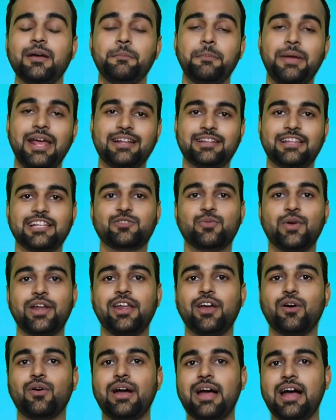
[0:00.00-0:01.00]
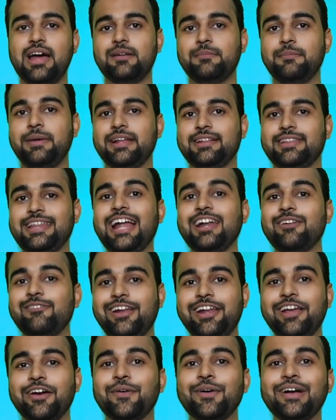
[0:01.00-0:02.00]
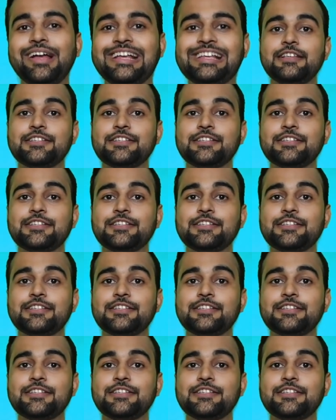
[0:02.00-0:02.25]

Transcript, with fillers: make this video and make that video.